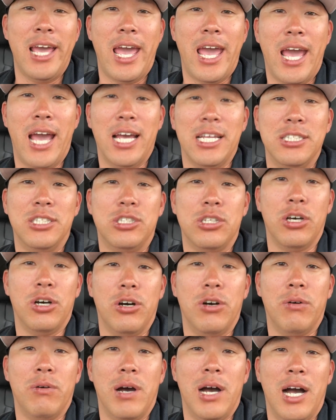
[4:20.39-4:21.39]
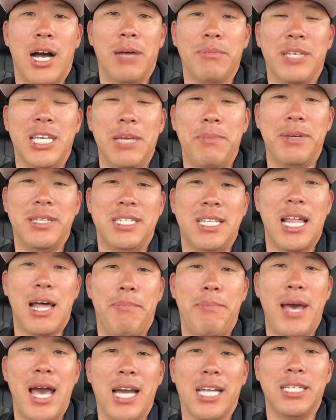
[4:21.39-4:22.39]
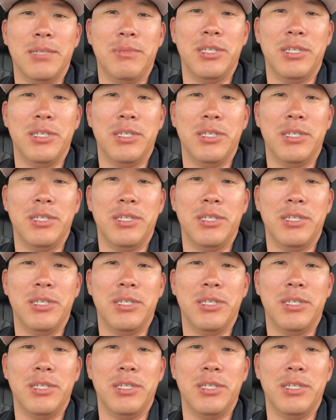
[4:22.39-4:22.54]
And so um, keep it to that bag